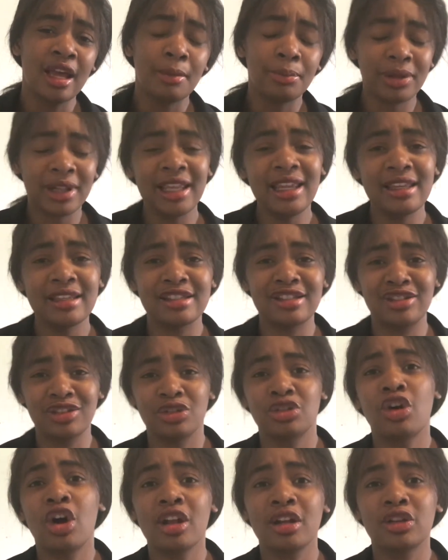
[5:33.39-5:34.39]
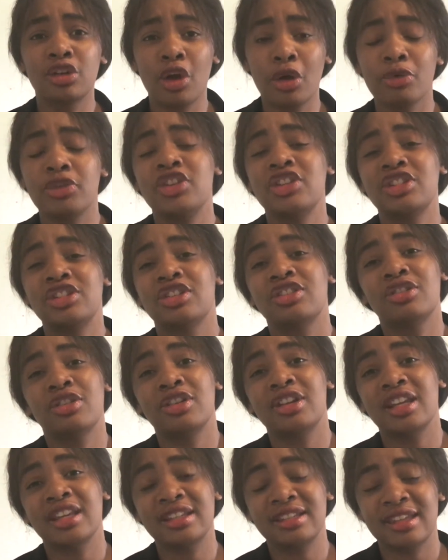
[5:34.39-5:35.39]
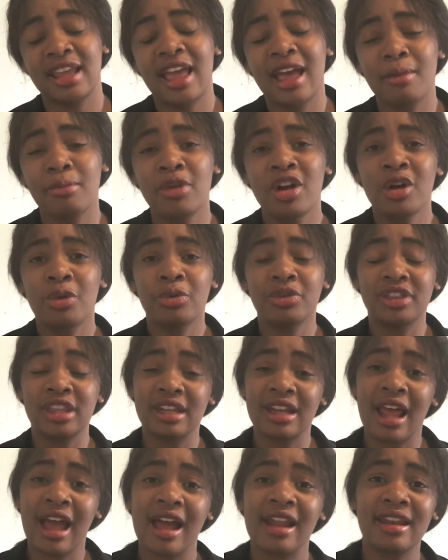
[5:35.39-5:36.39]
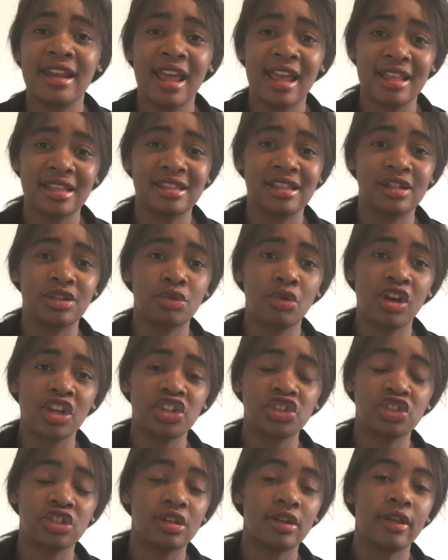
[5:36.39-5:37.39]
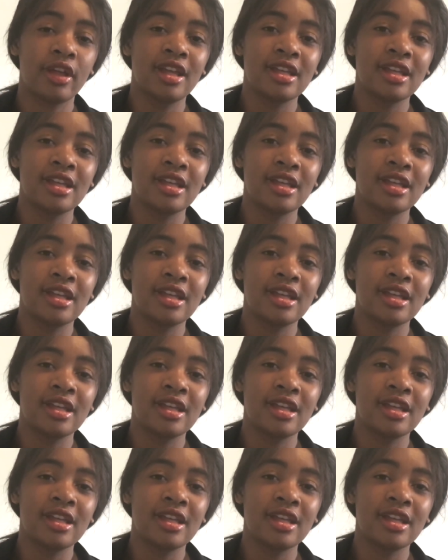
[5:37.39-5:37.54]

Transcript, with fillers: please do not go into an exam with an unanswered question.